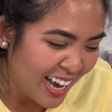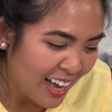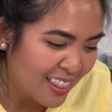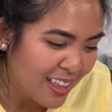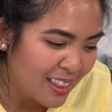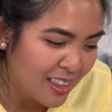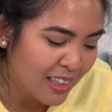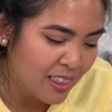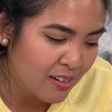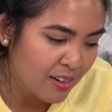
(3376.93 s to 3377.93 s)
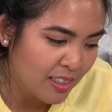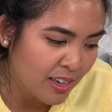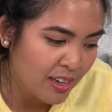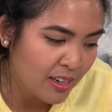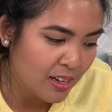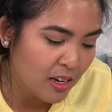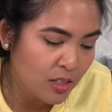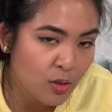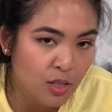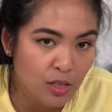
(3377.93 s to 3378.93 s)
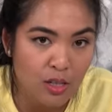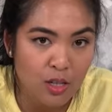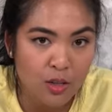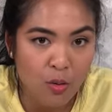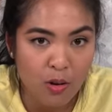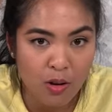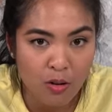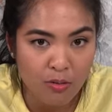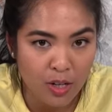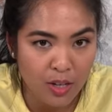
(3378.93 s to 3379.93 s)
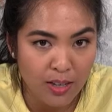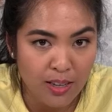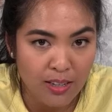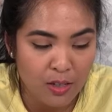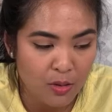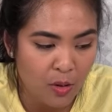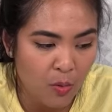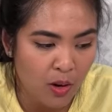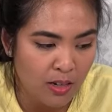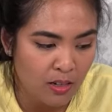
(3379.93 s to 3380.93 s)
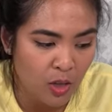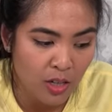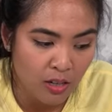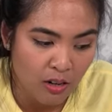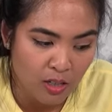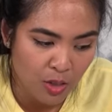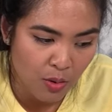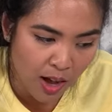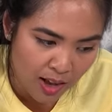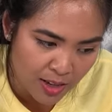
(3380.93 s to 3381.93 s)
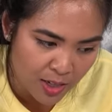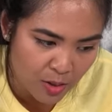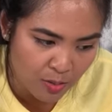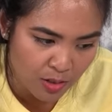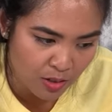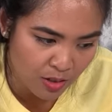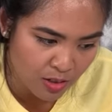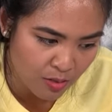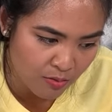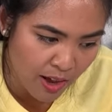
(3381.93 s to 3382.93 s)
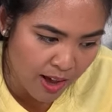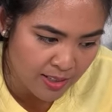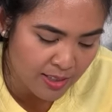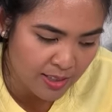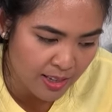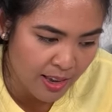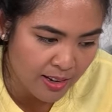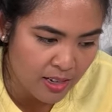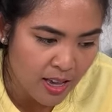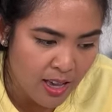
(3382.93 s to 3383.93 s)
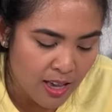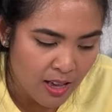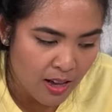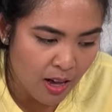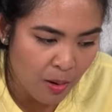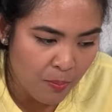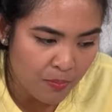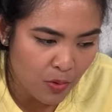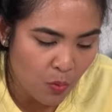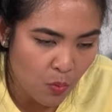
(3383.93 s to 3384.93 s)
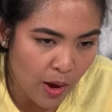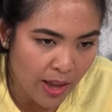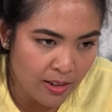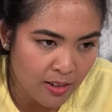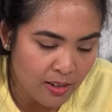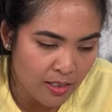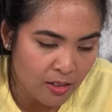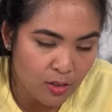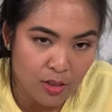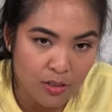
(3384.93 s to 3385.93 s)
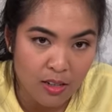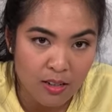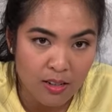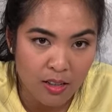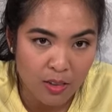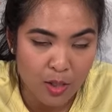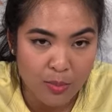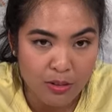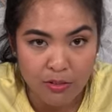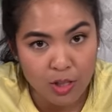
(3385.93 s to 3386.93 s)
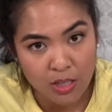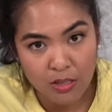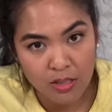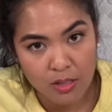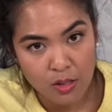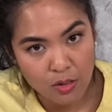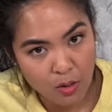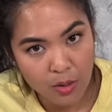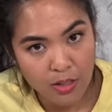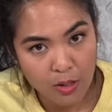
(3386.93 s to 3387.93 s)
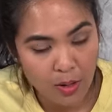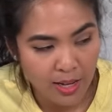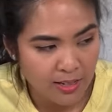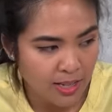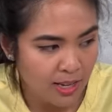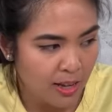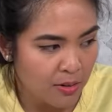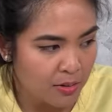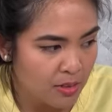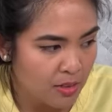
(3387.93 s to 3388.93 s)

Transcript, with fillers: And then the third thing, you don't want to overcook it. You don't want to cook it on too high. You don't want to cook it too fast. And when there's a little bit of a jiggle, it's totally okay to take out.